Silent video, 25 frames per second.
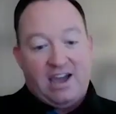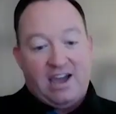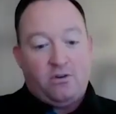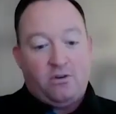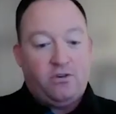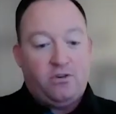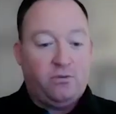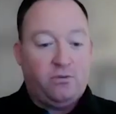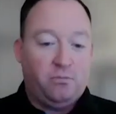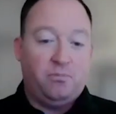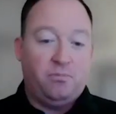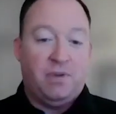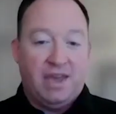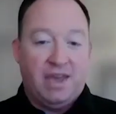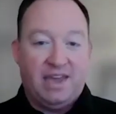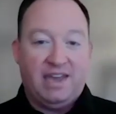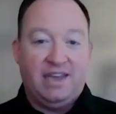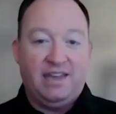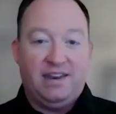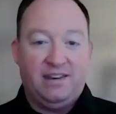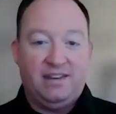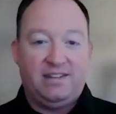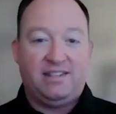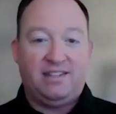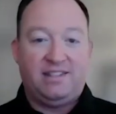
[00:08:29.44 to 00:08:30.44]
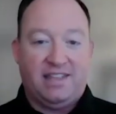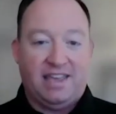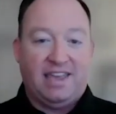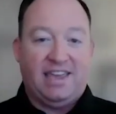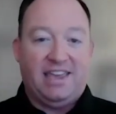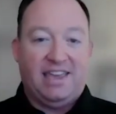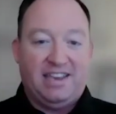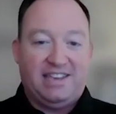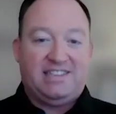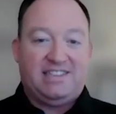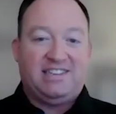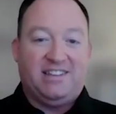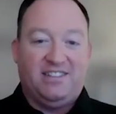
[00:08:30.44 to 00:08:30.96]
out of bed
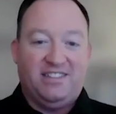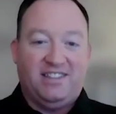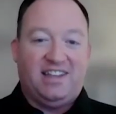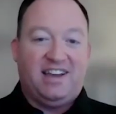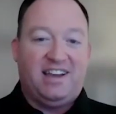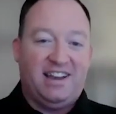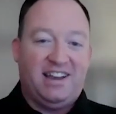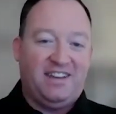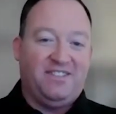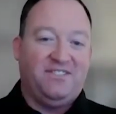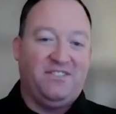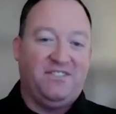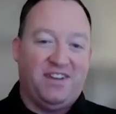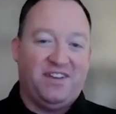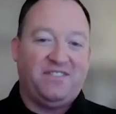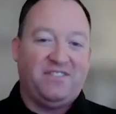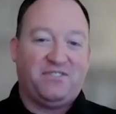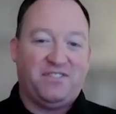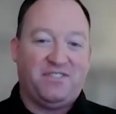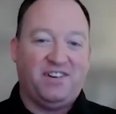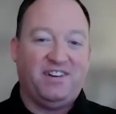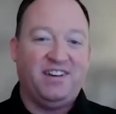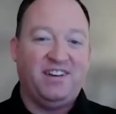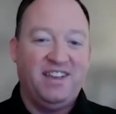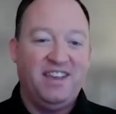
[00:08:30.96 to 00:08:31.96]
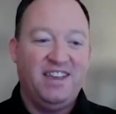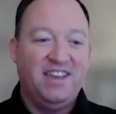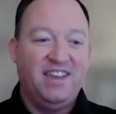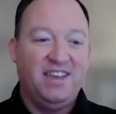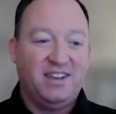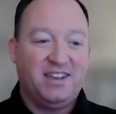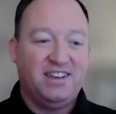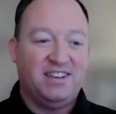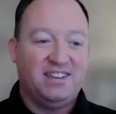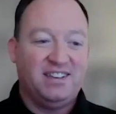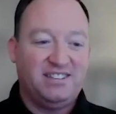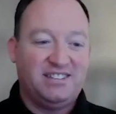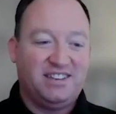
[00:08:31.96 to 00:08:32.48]
takes a lot of effort
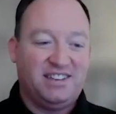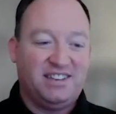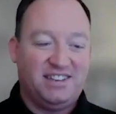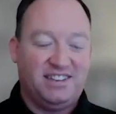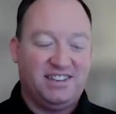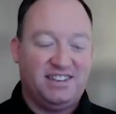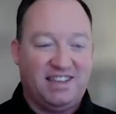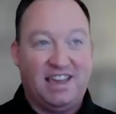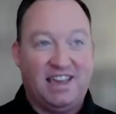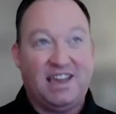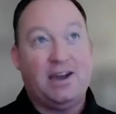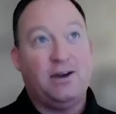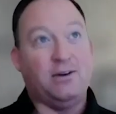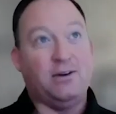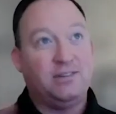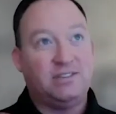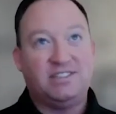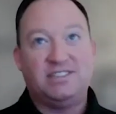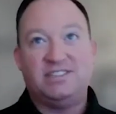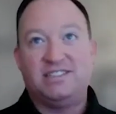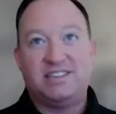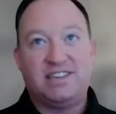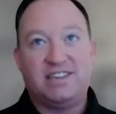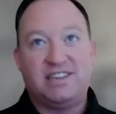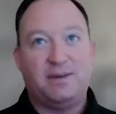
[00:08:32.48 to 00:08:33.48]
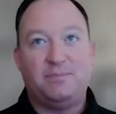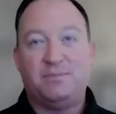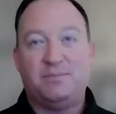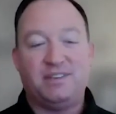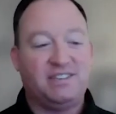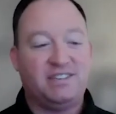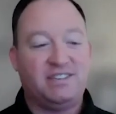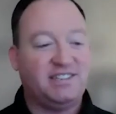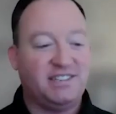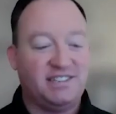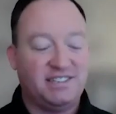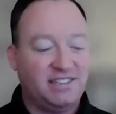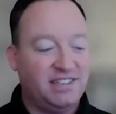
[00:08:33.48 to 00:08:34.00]
because the house is kept
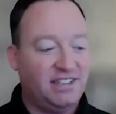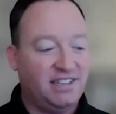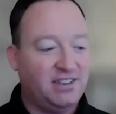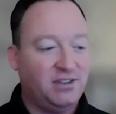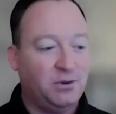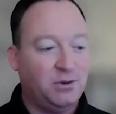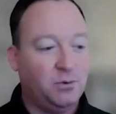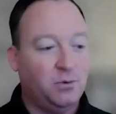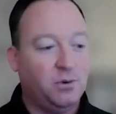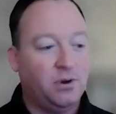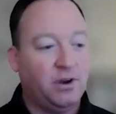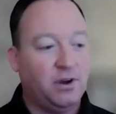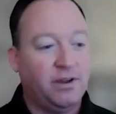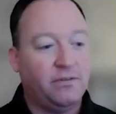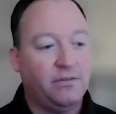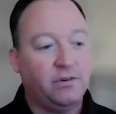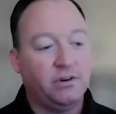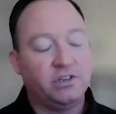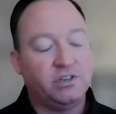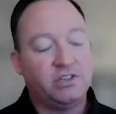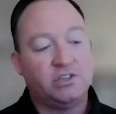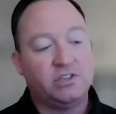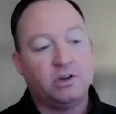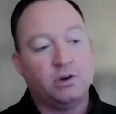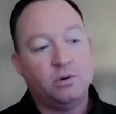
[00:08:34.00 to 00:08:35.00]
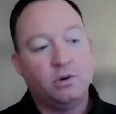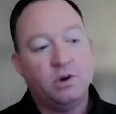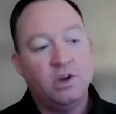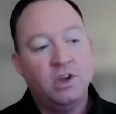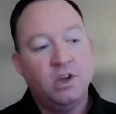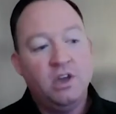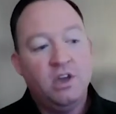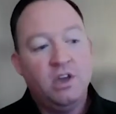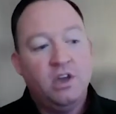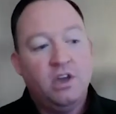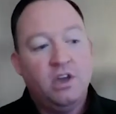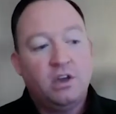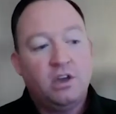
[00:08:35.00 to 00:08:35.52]
at 62, whatever. So
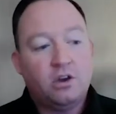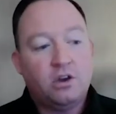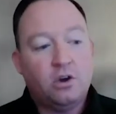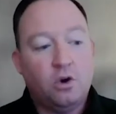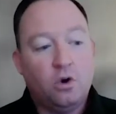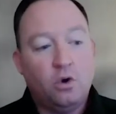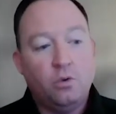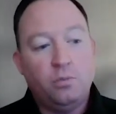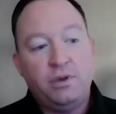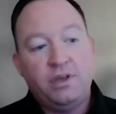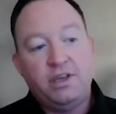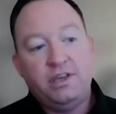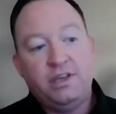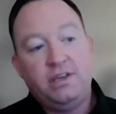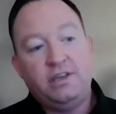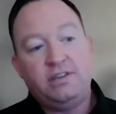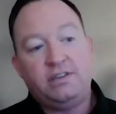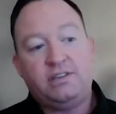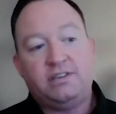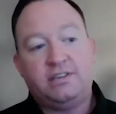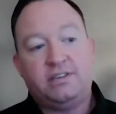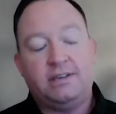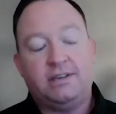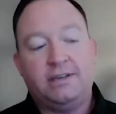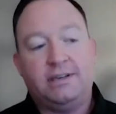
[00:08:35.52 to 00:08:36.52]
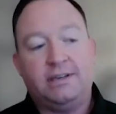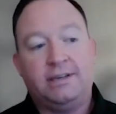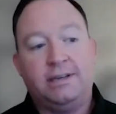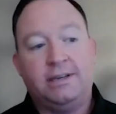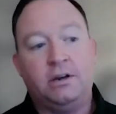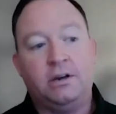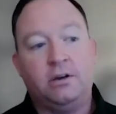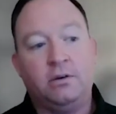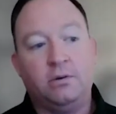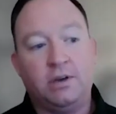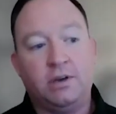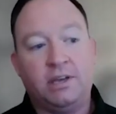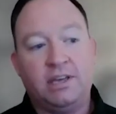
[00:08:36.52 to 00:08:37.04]
Kobe's,
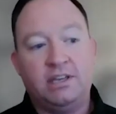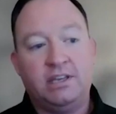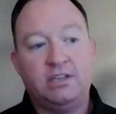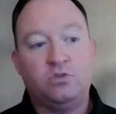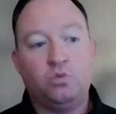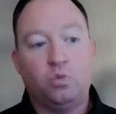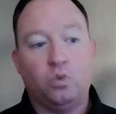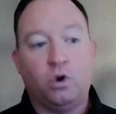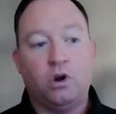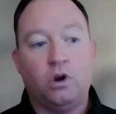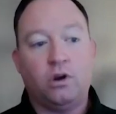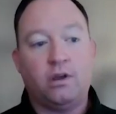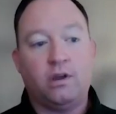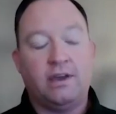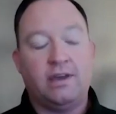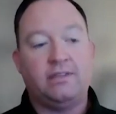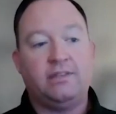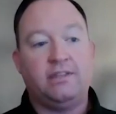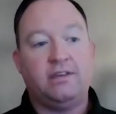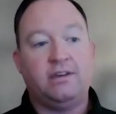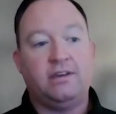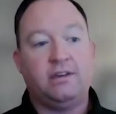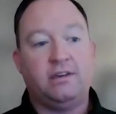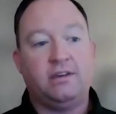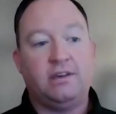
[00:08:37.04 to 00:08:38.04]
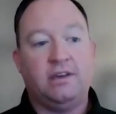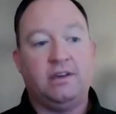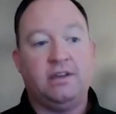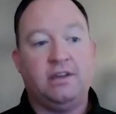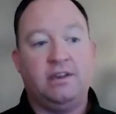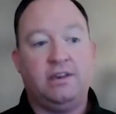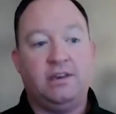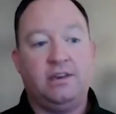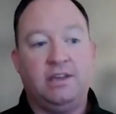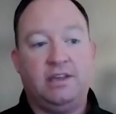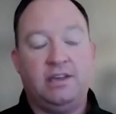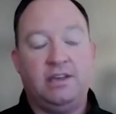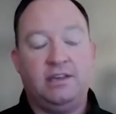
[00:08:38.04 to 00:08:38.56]
his work ethic
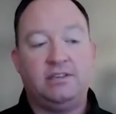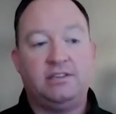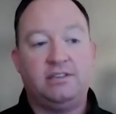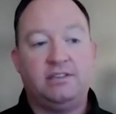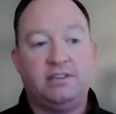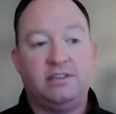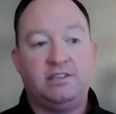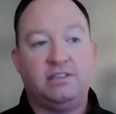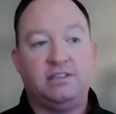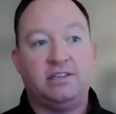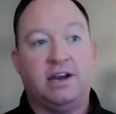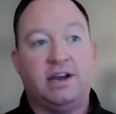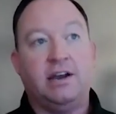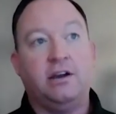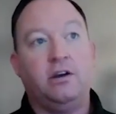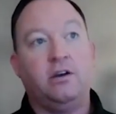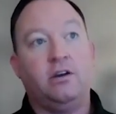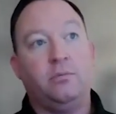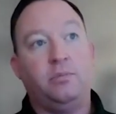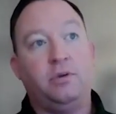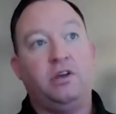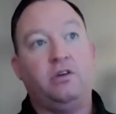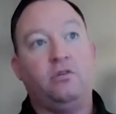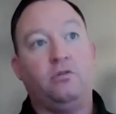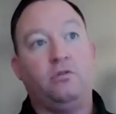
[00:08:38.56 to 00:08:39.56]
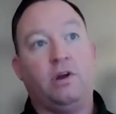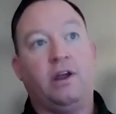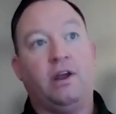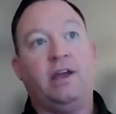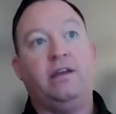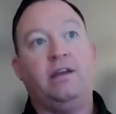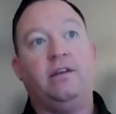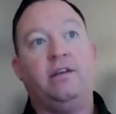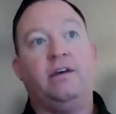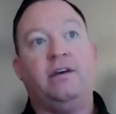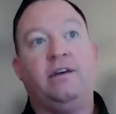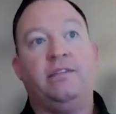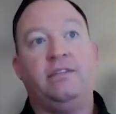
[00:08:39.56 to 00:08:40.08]
and his desire to be
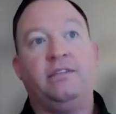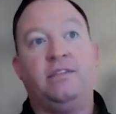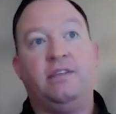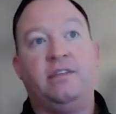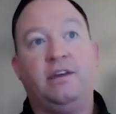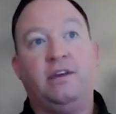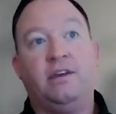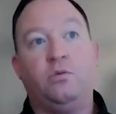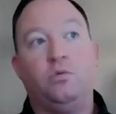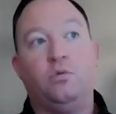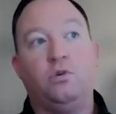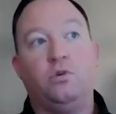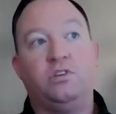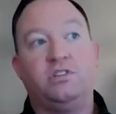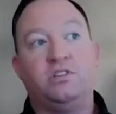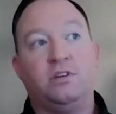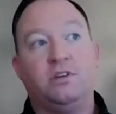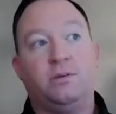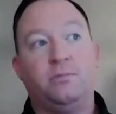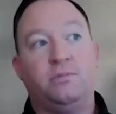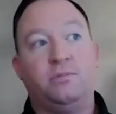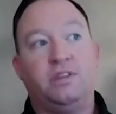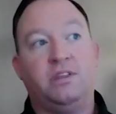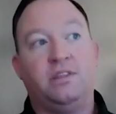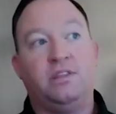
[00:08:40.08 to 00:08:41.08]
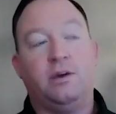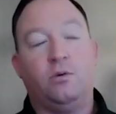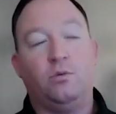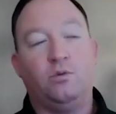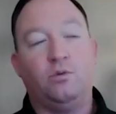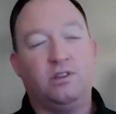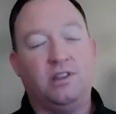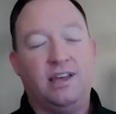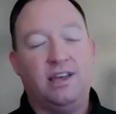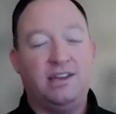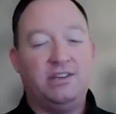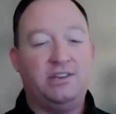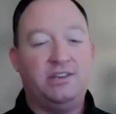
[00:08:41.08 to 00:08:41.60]
great, I think, was something that
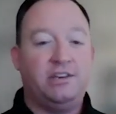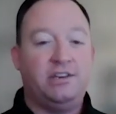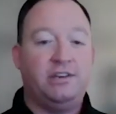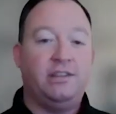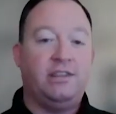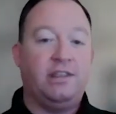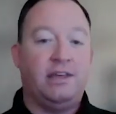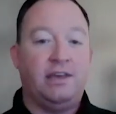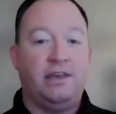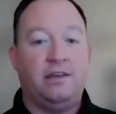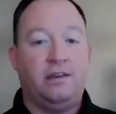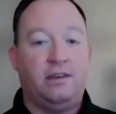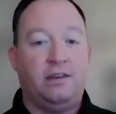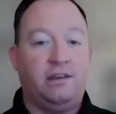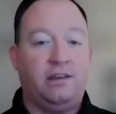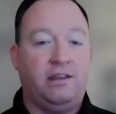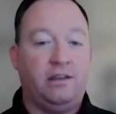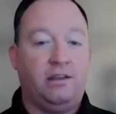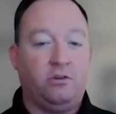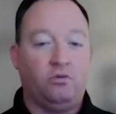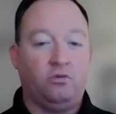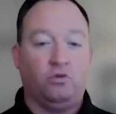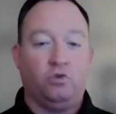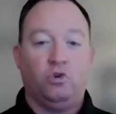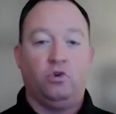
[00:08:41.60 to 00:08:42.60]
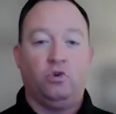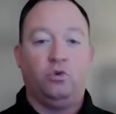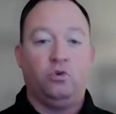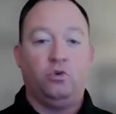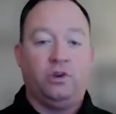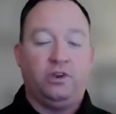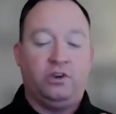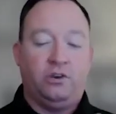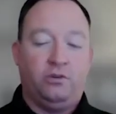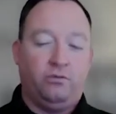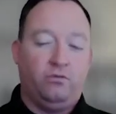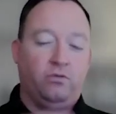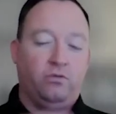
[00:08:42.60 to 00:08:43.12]
was legend then, and it grew,
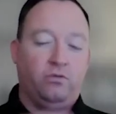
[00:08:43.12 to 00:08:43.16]
and